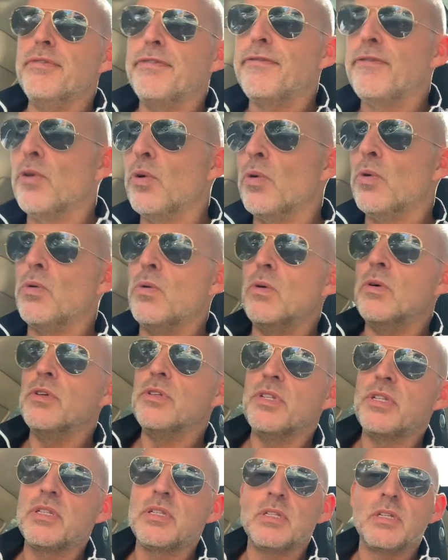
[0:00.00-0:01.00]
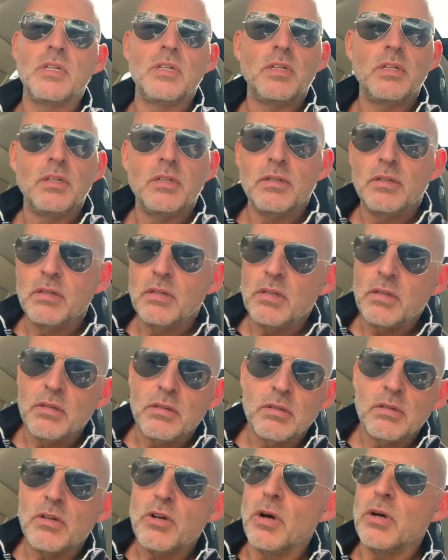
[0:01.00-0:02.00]
floors
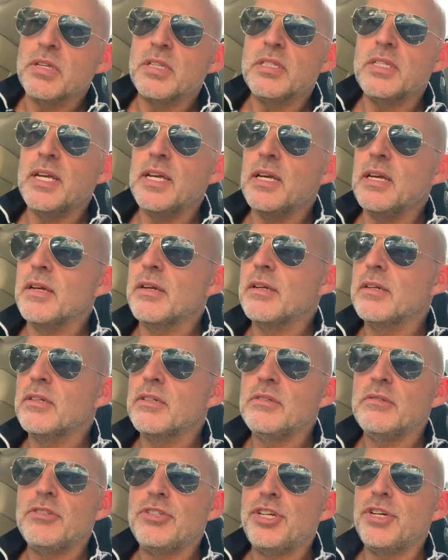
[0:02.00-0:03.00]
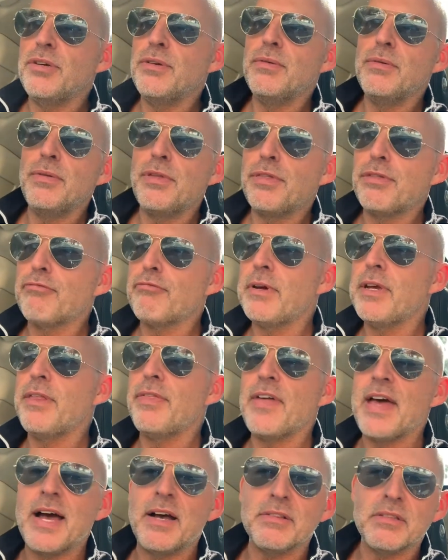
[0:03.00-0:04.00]
costing
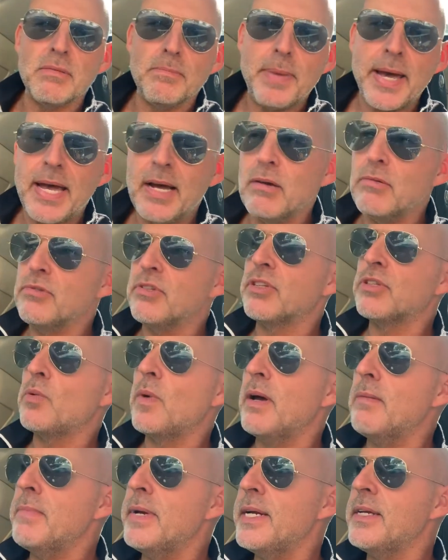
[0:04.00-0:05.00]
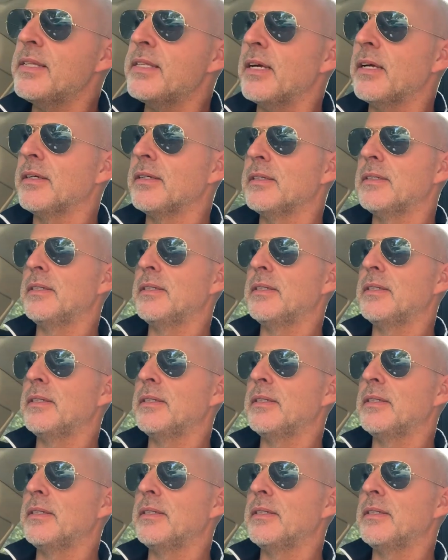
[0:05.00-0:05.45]
£2,000-£3,000 a square meter.